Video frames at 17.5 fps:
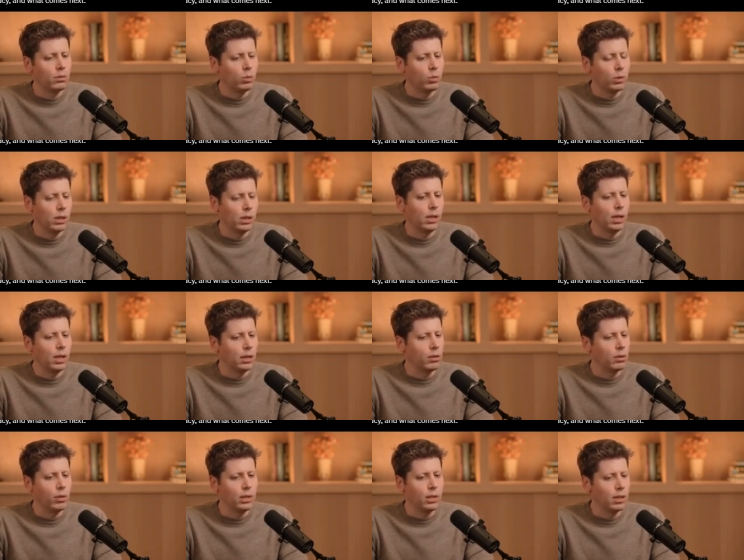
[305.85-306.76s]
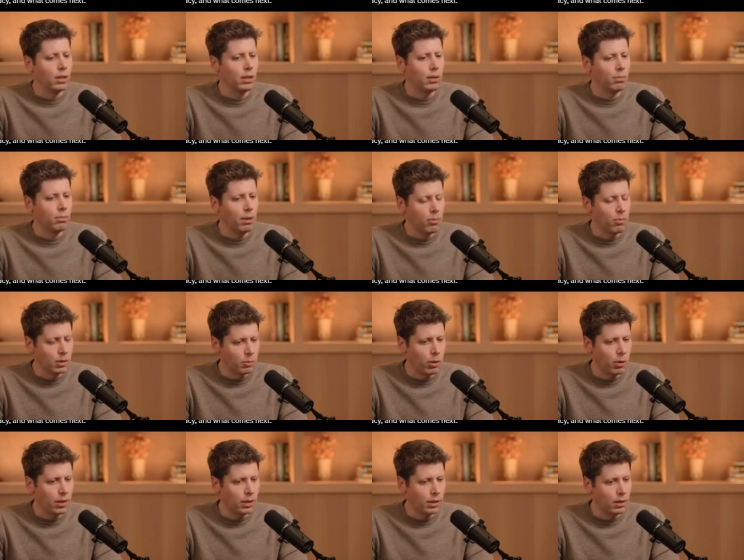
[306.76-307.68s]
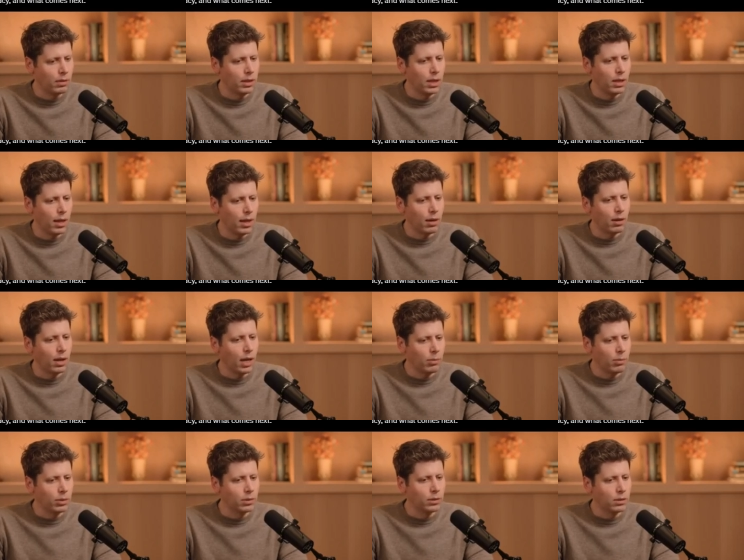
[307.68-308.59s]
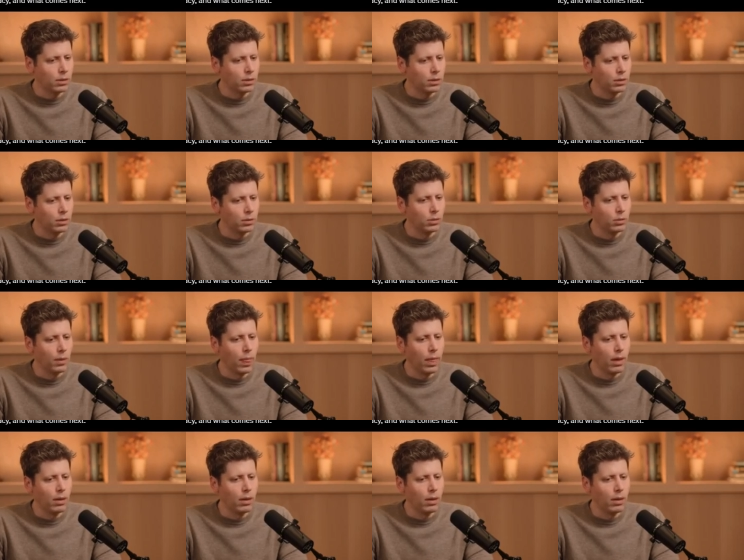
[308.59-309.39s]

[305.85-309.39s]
really increasing people's productivity, that are able to do